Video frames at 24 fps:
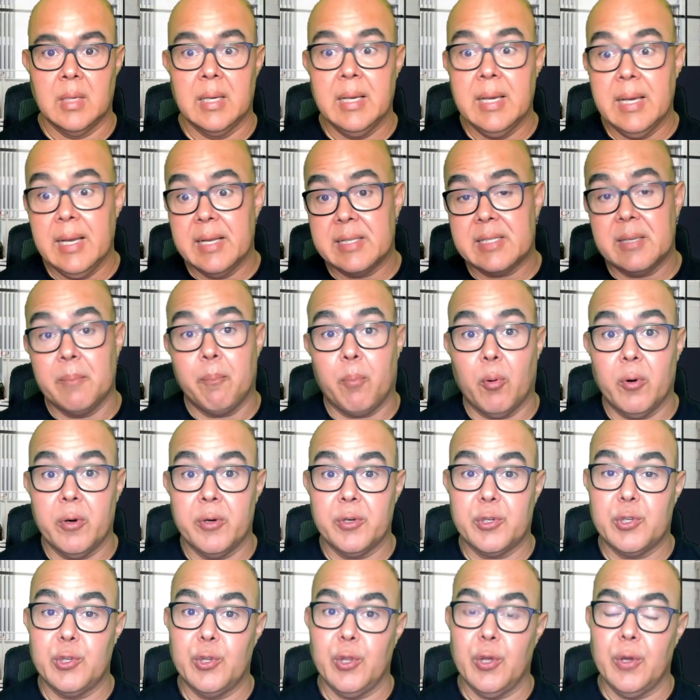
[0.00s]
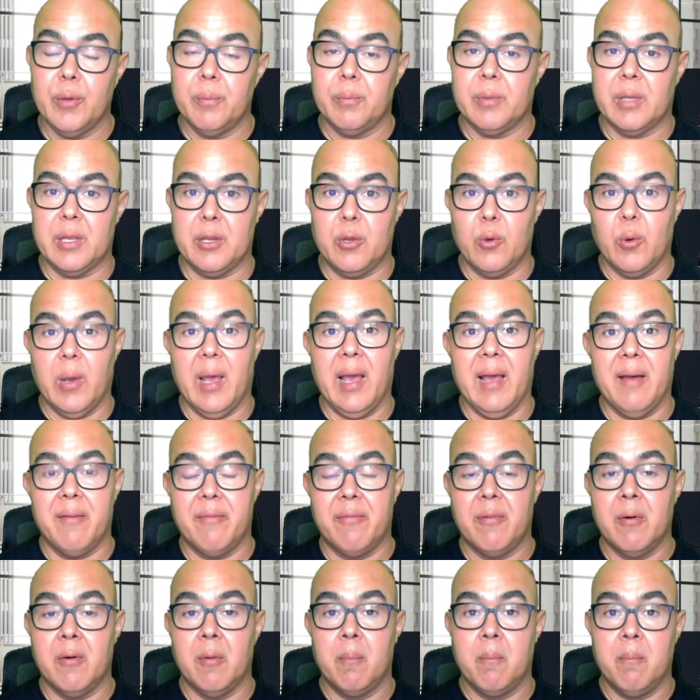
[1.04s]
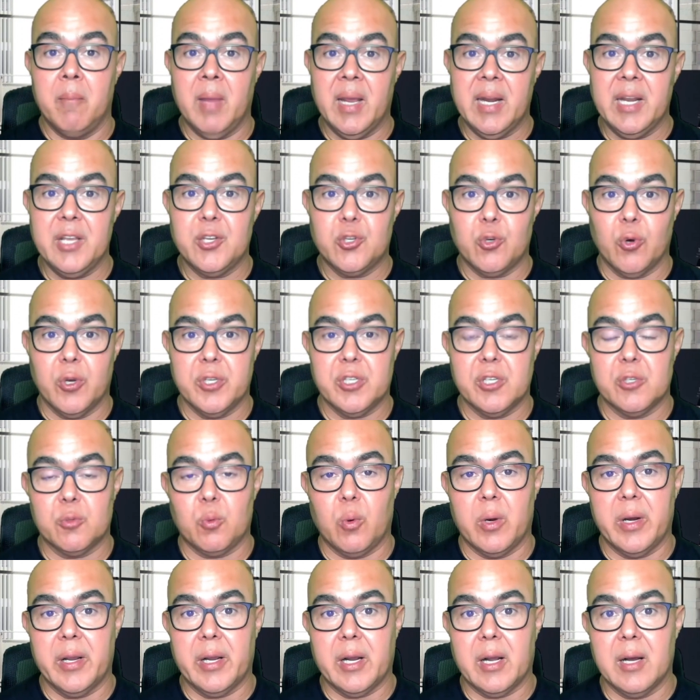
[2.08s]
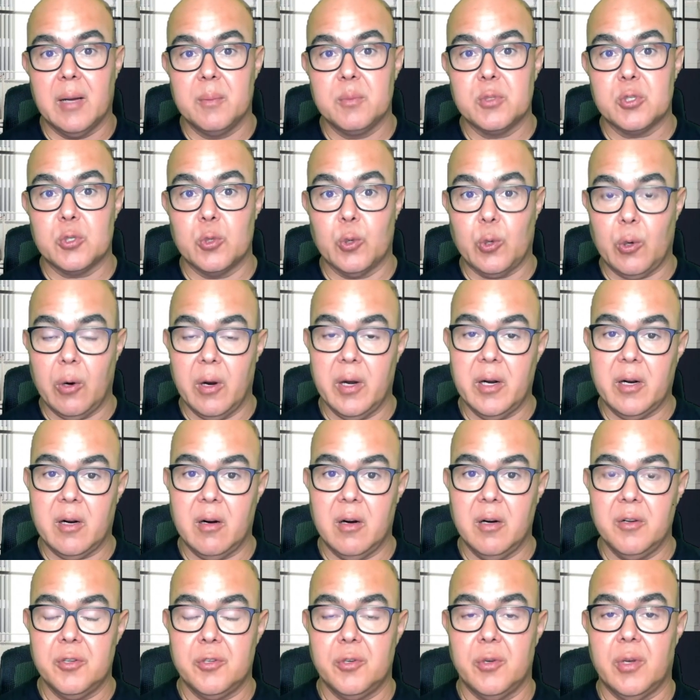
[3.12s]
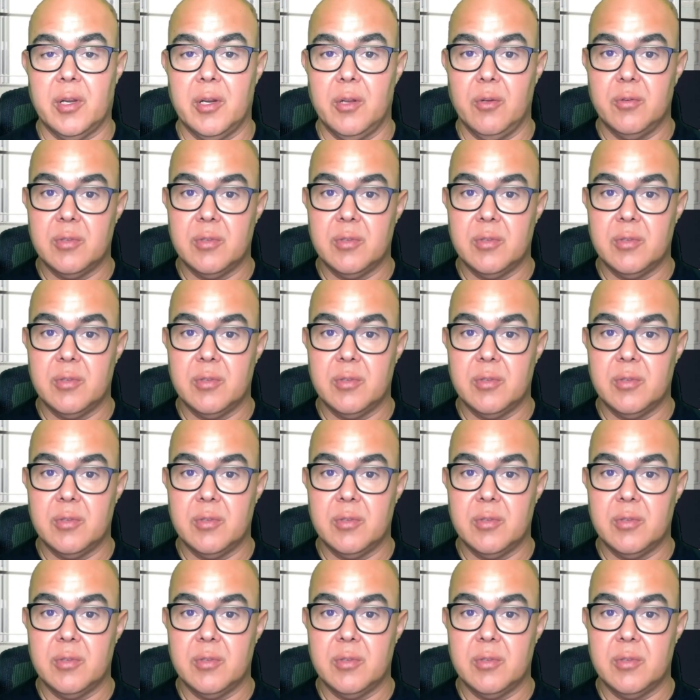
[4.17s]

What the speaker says: It's important to note that you have many choices when it comes to credit cards. You can use a